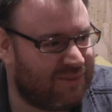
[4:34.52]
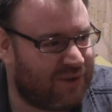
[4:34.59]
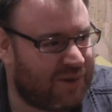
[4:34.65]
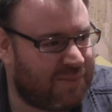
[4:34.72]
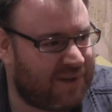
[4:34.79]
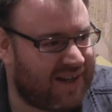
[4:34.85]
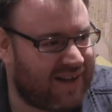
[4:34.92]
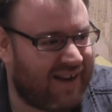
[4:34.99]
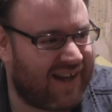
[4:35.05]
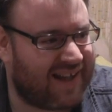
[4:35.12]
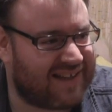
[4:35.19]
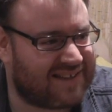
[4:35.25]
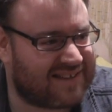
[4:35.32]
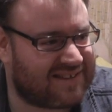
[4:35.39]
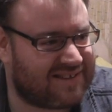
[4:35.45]
Will you be like
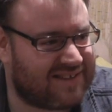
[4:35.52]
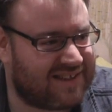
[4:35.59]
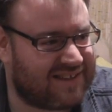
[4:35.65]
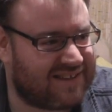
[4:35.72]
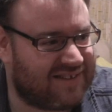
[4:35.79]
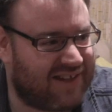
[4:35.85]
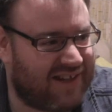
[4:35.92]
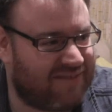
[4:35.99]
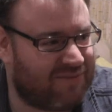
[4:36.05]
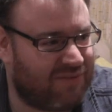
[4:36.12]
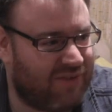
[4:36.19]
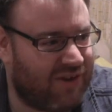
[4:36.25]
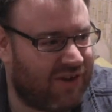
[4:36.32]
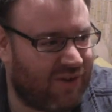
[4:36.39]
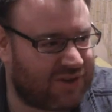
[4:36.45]
is
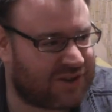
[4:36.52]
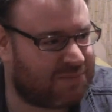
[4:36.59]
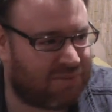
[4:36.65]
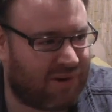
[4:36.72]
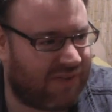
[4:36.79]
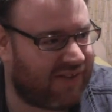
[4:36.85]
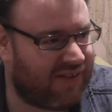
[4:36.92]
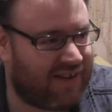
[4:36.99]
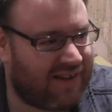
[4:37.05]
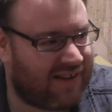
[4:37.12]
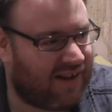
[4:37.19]
the lost brother,